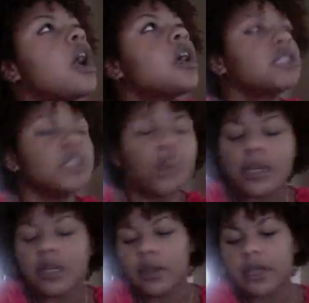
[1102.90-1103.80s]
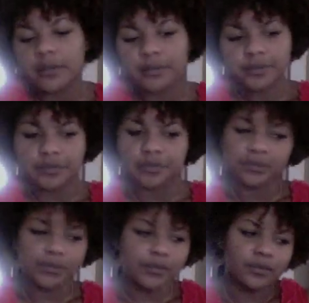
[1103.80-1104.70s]
So anyway,
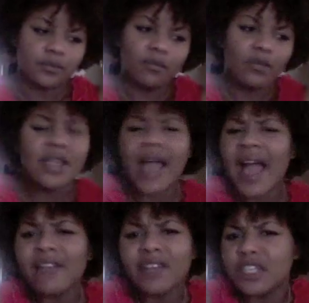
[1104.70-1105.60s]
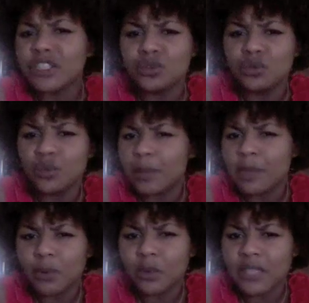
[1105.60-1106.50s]
yeah, I have an issue with
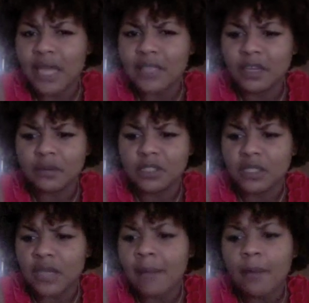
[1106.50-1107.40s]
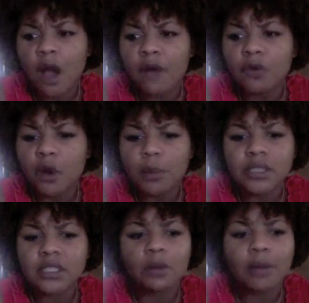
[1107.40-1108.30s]
people with that dumb shit. I'm all for
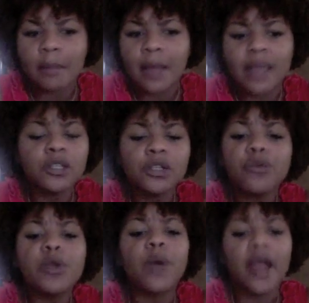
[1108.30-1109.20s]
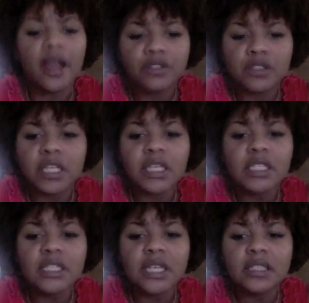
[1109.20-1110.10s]
President Obama. I don't agree with everything
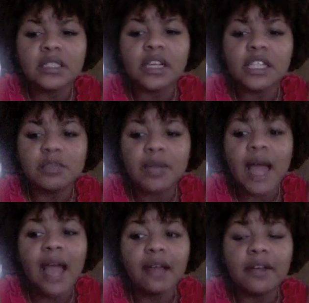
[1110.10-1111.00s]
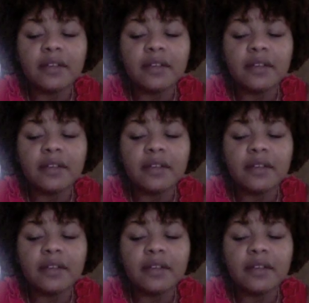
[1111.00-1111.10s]
he says and does, but I